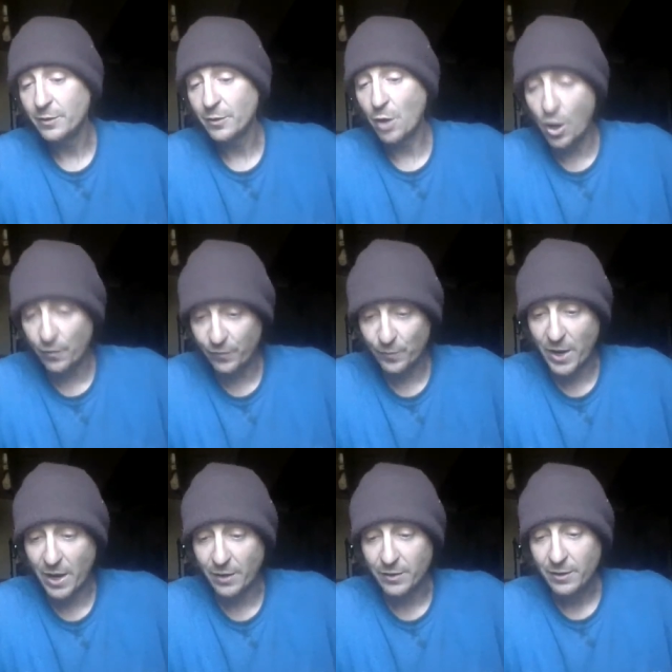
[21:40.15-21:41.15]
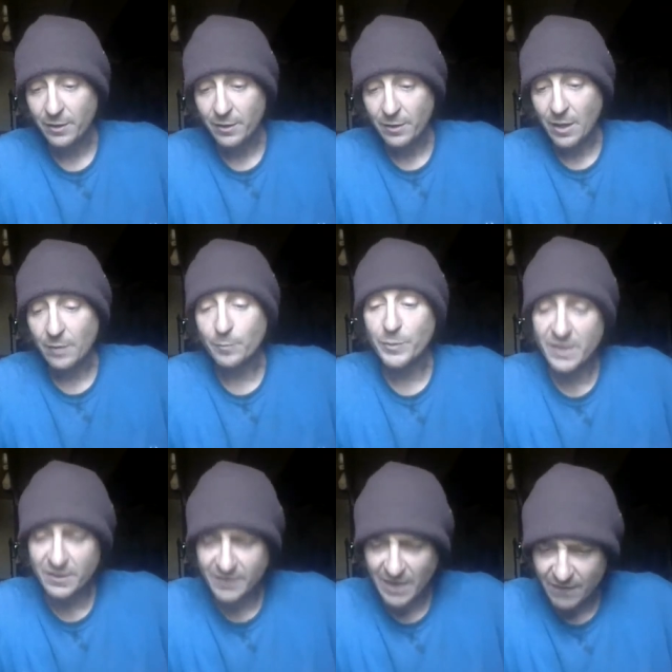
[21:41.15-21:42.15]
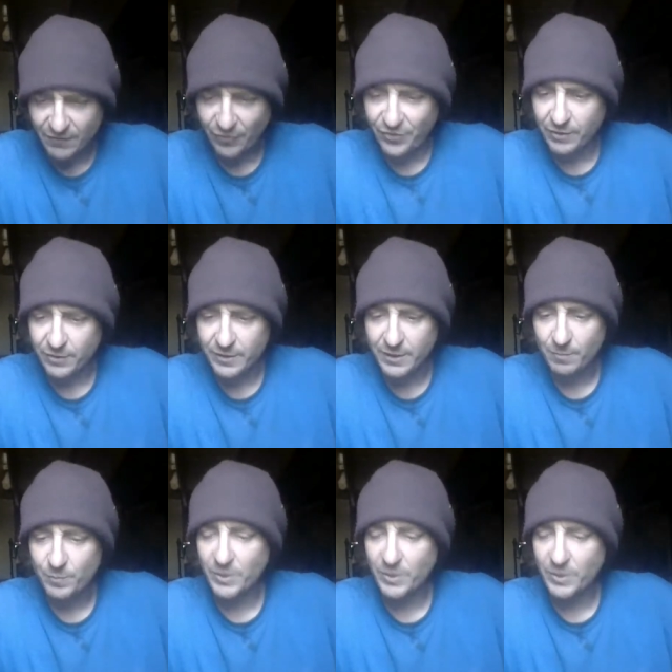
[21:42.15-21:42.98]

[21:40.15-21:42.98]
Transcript: off about because I have a theory,